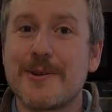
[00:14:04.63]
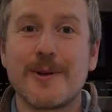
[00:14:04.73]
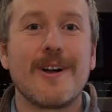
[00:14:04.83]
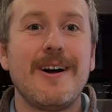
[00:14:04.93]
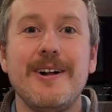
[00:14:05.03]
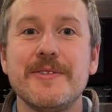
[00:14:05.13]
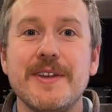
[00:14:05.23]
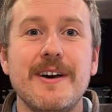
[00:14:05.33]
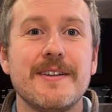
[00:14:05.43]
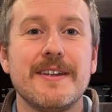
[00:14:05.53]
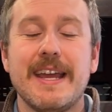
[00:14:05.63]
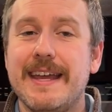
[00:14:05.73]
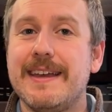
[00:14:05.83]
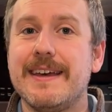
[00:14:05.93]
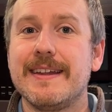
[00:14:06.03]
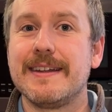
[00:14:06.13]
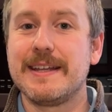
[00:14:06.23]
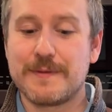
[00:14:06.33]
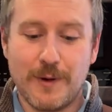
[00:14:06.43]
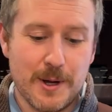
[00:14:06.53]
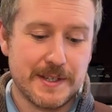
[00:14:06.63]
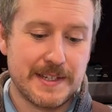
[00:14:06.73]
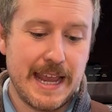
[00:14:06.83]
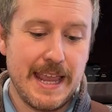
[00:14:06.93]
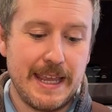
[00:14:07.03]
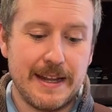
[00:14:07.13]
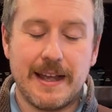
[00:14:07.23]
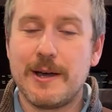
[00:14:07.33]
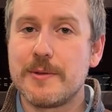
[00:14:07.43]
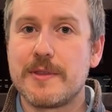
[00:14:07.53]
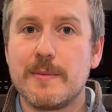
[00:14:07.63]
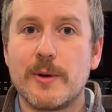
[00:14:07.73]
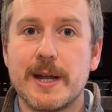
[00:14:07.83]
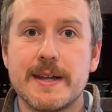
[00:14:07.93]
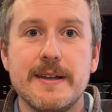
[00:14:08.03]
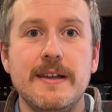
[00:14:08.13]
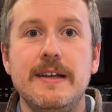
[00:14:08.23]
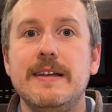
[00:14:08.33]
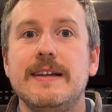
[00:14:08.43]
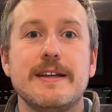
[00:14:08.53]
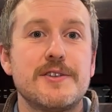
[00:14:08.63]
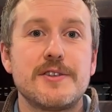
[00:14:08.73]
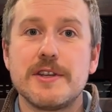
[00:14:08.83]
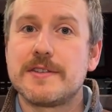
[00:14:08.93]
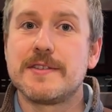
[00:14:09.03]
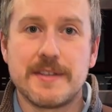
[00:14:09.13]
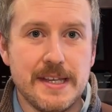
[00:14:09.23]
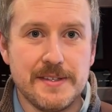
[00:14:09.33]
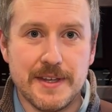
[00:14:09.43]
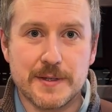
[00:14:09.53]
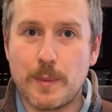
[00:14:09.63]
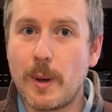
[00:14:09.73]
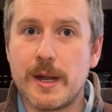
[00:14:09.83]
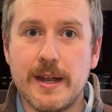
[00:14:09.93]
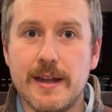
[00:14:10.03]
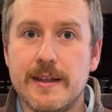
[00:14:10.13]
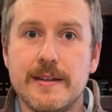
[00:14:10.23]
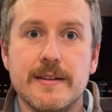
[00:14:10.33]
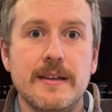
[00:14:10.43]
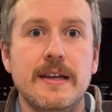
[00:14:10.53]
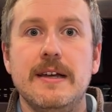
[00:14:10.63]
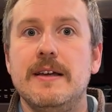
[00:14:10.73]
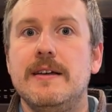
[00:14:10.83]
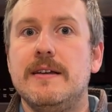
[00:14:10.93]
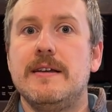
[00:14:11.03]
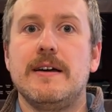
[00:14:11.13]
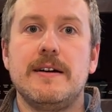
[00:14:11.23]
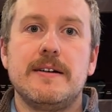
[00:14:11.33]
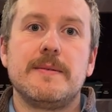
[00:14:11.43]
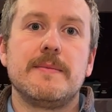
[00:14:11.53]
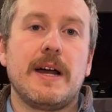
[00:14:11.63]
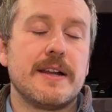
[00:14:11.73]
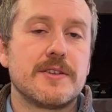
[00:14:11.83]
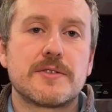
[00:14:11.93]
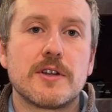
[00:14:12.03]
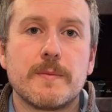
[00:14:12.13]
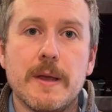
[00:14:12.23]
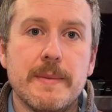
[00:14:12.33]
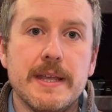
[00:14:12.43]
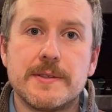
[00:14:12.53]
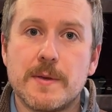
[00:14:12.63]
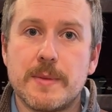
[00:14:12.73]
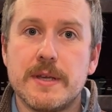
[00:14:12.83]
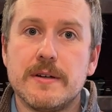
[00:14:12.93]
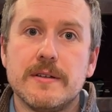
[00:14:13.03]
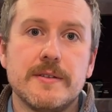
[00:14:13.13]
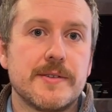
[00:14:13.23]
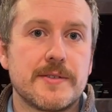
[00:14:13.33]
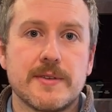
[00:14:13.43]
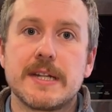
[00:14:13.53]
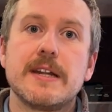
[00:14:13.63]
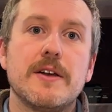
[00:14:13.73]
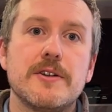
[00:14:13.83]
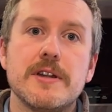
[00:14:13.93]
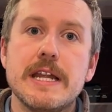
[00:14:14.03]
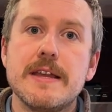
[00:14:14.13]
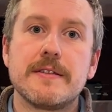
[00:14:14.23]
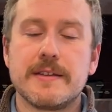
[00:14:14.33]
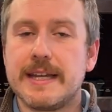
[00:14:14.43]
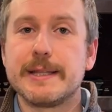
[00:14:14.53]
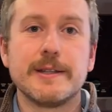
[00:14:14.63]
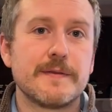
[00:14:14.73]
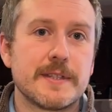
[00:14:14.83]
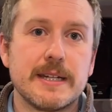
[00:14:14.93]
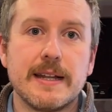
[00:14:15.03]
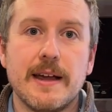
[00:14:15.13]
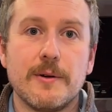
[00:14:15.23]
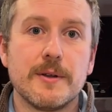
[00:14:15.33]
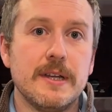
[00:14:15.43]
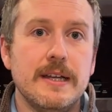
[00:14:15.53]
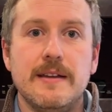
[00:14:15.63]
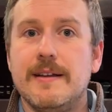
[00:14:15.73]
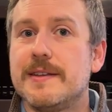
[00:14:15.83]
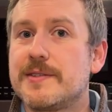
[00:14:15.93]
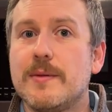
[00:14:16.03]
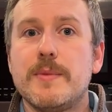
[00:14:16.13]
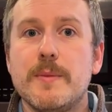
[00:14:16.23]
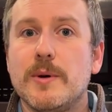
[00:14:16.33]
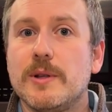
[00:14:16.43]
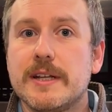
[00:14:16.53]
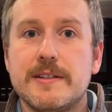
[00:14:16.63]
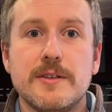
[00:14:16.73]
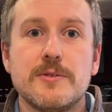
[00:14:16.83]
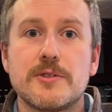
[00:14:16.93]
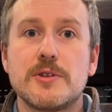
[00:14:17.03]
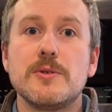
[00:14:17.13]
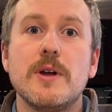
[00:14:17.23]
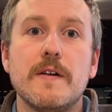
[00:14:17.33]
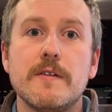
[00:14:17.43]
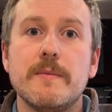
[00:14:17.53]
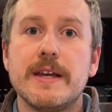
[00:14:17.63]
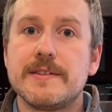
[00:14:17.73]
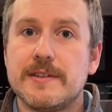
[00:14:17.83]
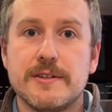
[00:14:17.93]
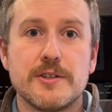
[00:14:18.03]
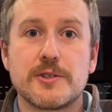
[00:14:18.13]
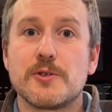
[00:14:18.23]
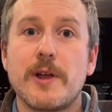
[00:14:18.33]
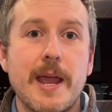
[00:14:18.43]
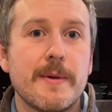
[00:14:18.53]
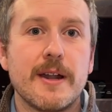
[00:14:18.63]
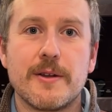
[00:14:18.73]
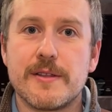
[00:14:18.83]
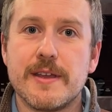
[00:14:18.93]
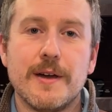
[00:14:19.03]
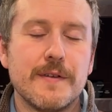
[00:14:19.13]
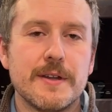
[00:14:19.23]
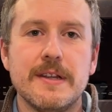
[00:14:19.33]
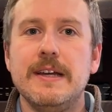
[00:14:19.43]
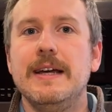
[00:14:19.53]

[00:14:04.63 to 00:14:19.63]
we're all done. And as far as taking out the bread, it's just as easy as putting it in. I just took my pizza peel, slid it underneath, and lifted it out. Some people like to use 2 oven mitts and just grab it out of the oven.